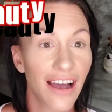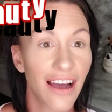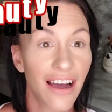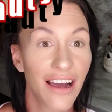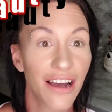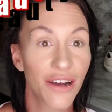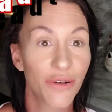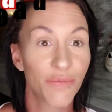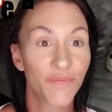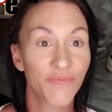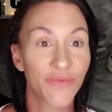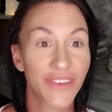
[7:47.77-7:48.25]

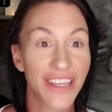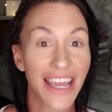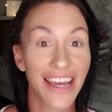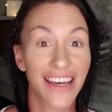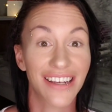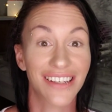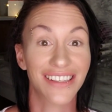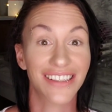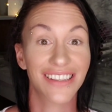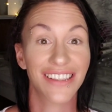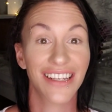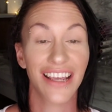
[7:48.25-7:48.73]
Um,
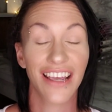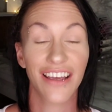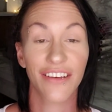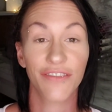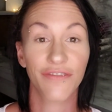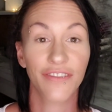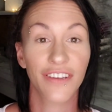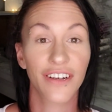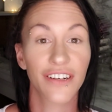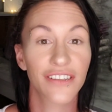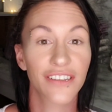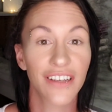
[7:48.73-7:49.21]
yes,
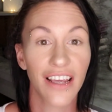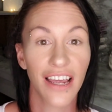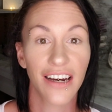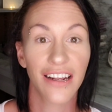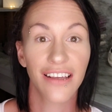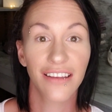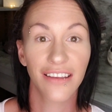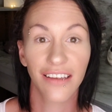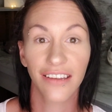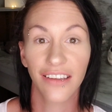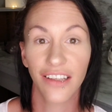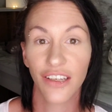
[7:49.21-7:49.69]
if there's
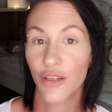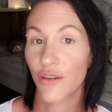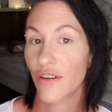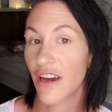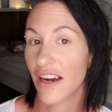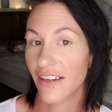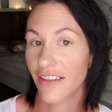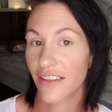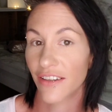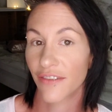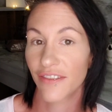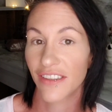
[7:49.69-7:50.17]
anything that you
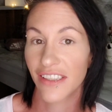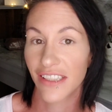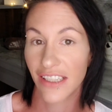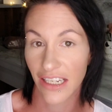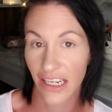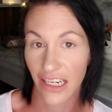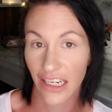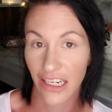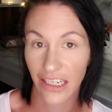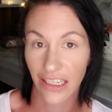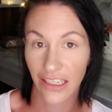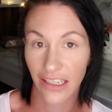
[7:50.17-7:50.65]
guys have
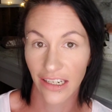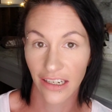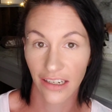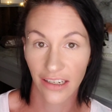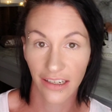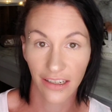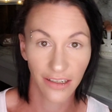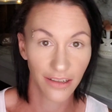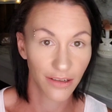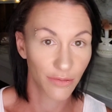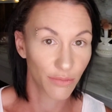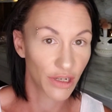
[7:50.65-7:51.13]
seen
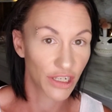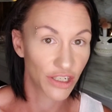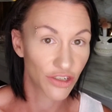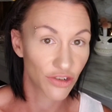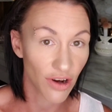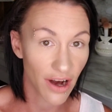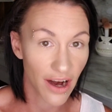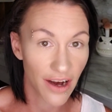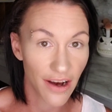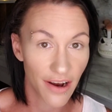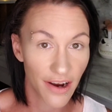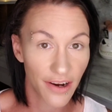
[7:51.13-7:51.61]
me
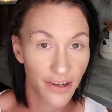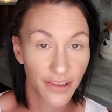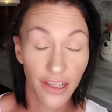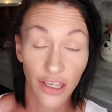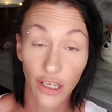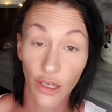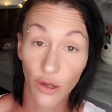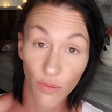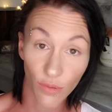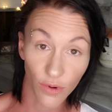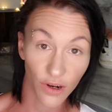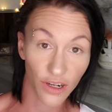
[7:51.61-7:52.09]
try on
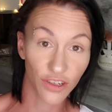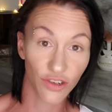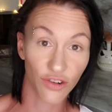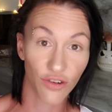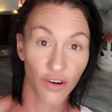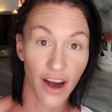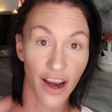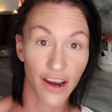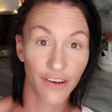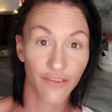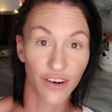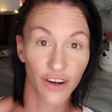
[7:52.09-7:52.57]
that you want to
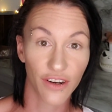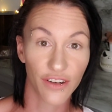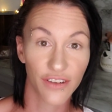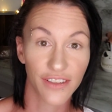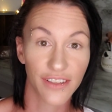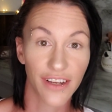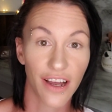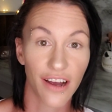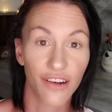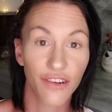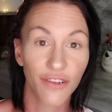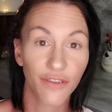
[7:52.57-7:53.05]
try for
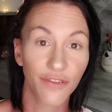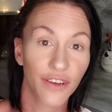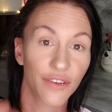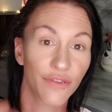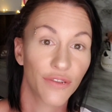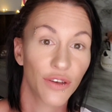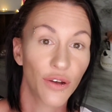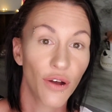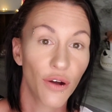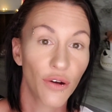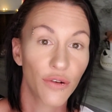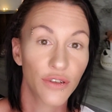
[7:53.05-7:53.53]
yourself,
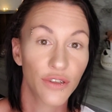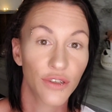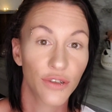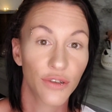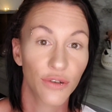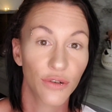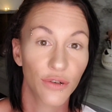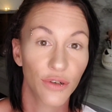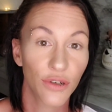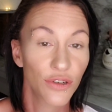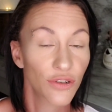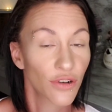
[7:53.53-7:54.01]
if you go
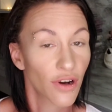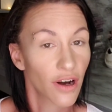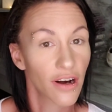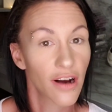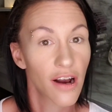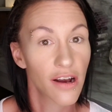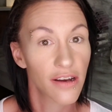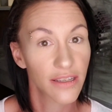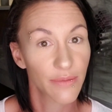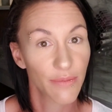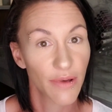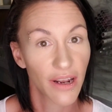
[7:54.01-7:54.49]
to
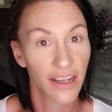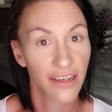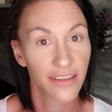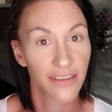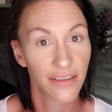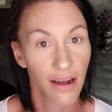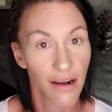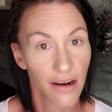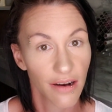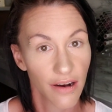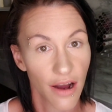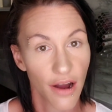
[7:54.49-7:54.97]

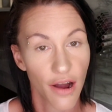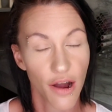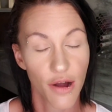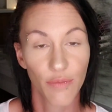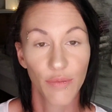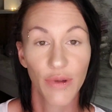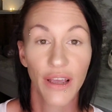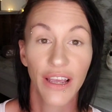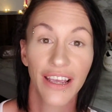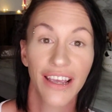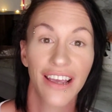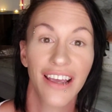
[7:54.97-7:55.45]

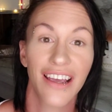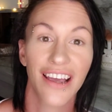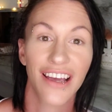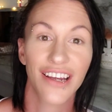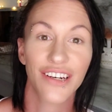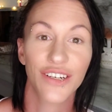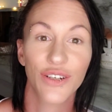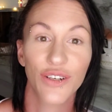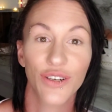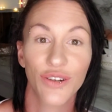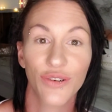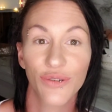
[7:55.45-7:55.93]
gerardcosmetics.com
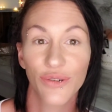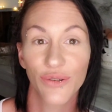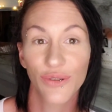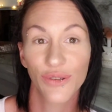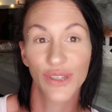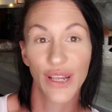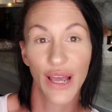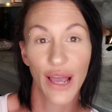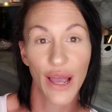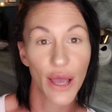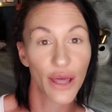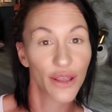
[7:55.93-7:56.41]
and you
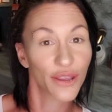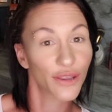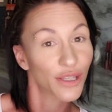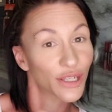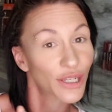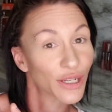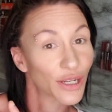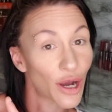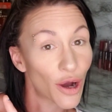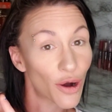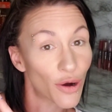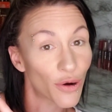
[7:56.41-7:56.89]
use
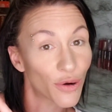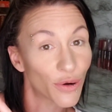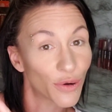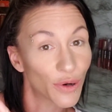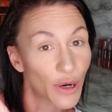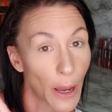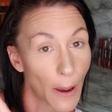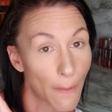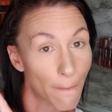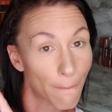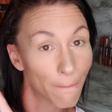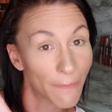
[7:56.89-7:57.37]
the
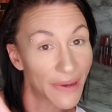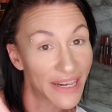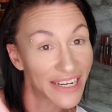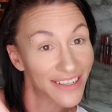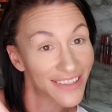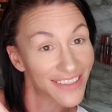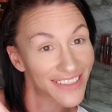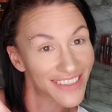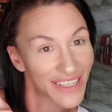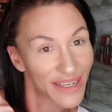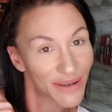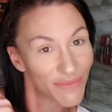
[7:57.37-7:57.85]
code
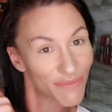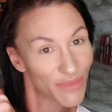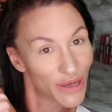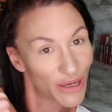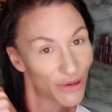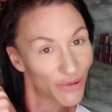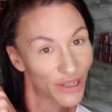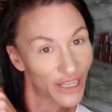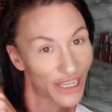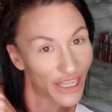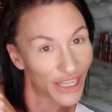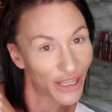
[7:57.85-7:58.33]
Min's
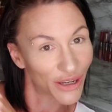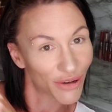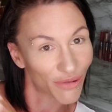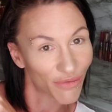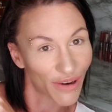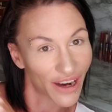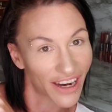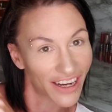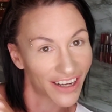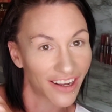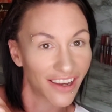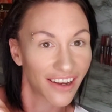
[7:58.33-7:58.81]
Beauty
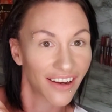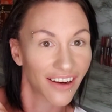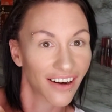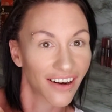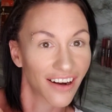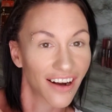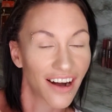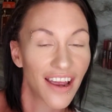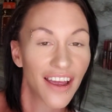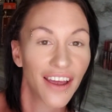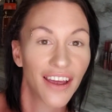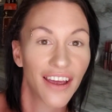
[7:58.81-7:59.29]
right
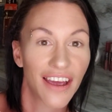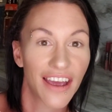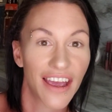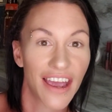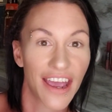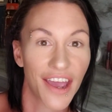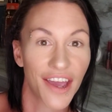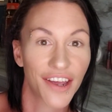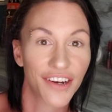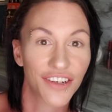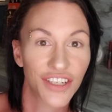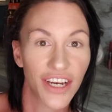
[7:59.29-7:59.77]
here
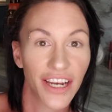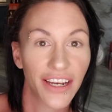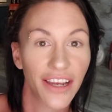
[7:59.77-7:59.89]
at